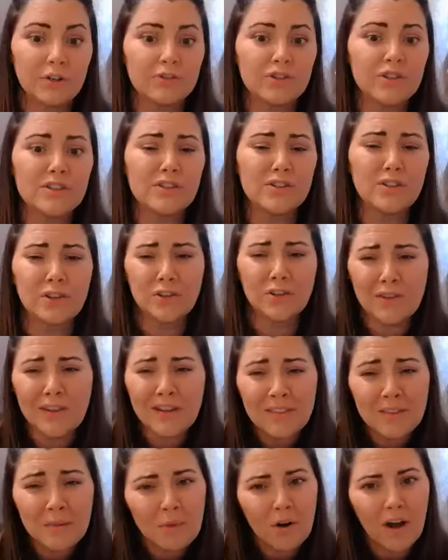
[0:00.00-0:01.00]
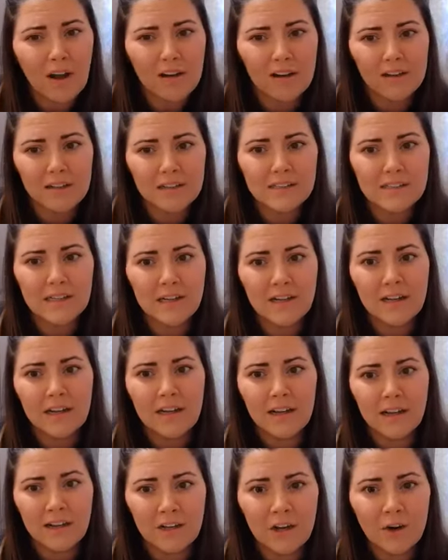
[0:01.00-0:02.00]
just learning the product
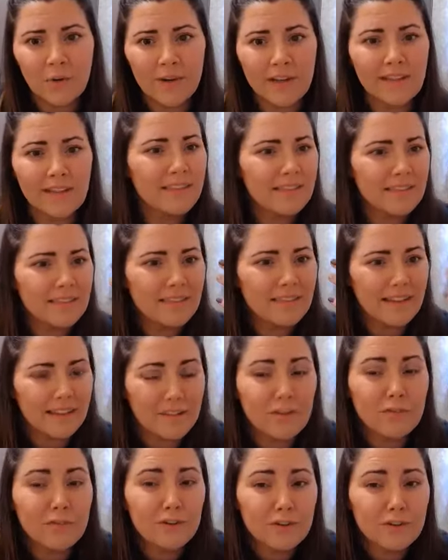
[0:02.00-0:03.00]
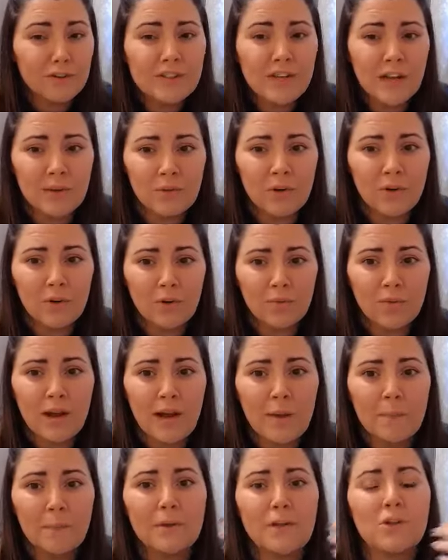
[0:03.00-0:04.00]
and knowing like the first time you're a
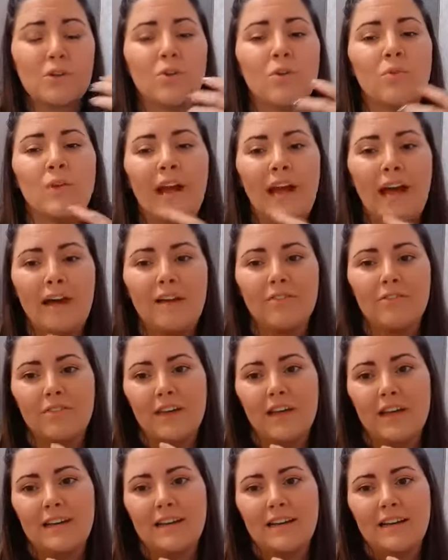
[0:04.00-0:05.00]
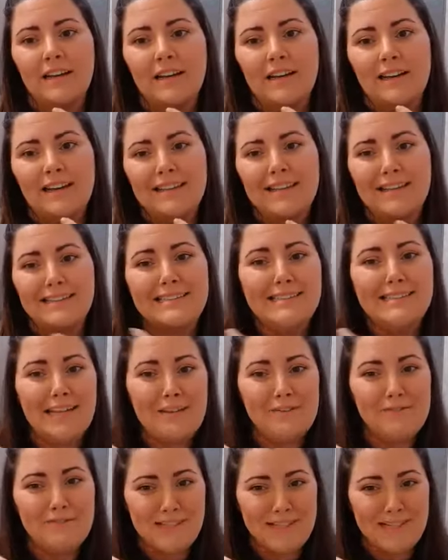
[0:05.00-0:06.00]
rep, but you don't have that that
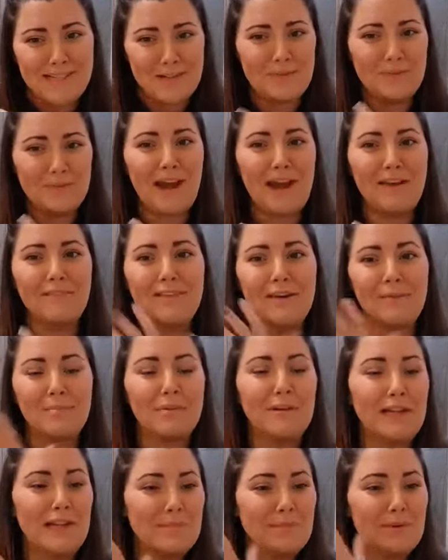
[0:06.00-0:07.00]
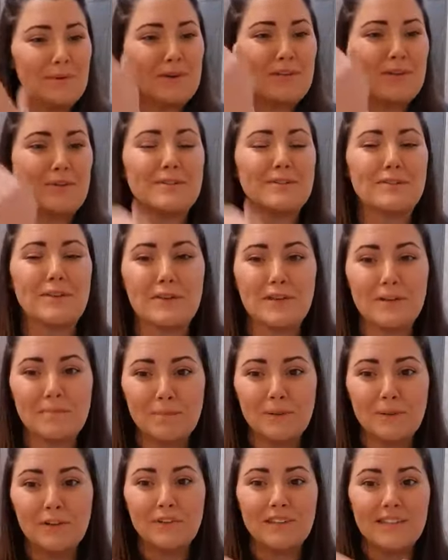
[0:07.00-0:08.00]
safety. You don't have that playbook that was already
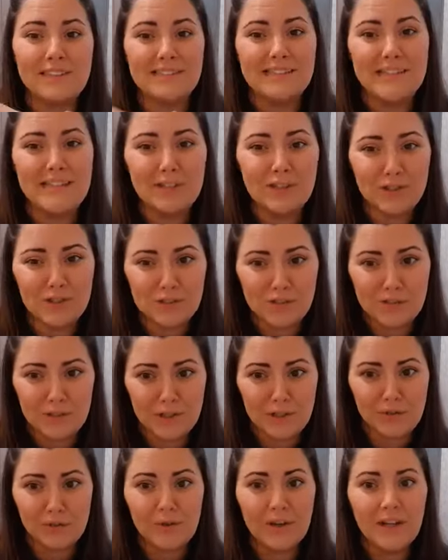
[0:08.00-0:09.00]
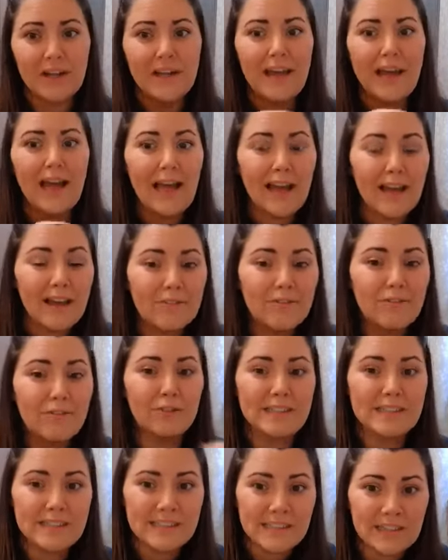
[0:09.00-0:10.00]
built that teaches you
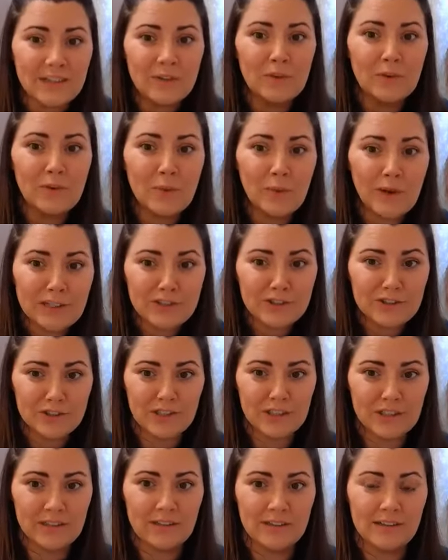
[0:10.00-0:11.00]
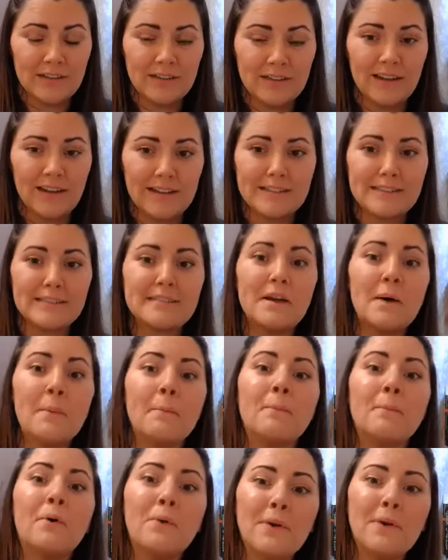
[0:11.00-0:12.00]
every single question. And at
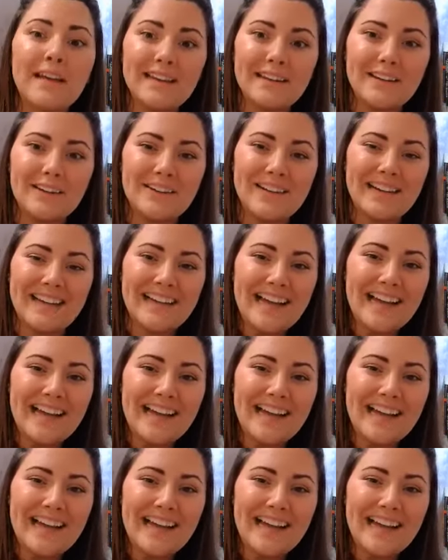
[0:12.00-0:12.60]
some point, you're like,